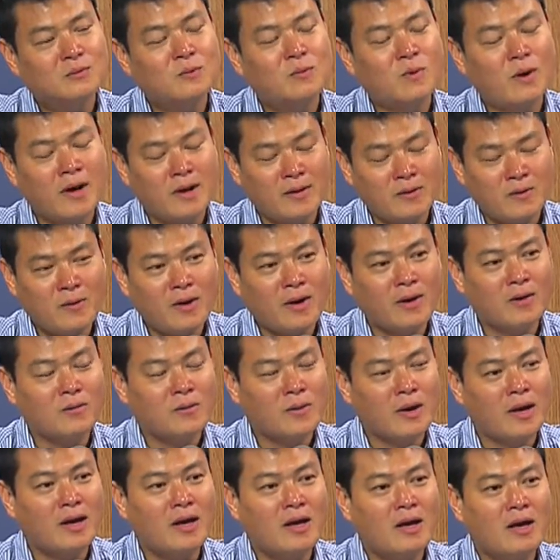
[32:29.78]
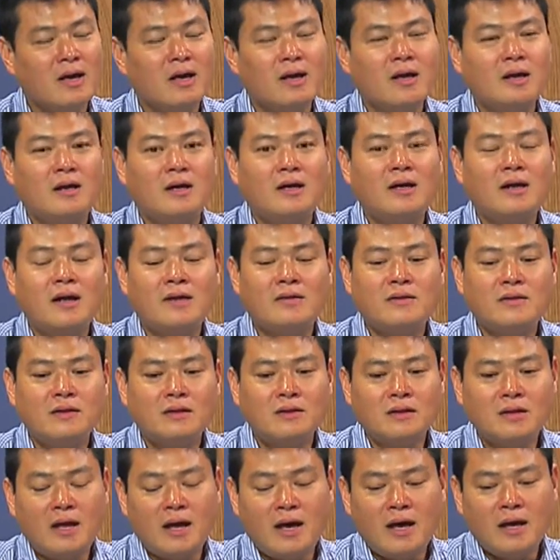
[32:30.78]
Right. And I
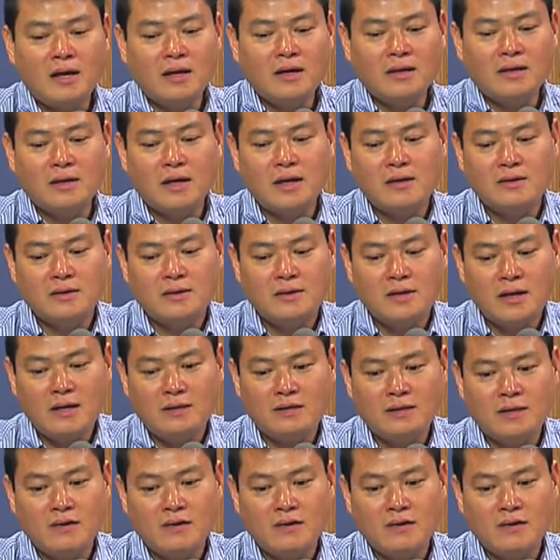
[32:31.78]
think that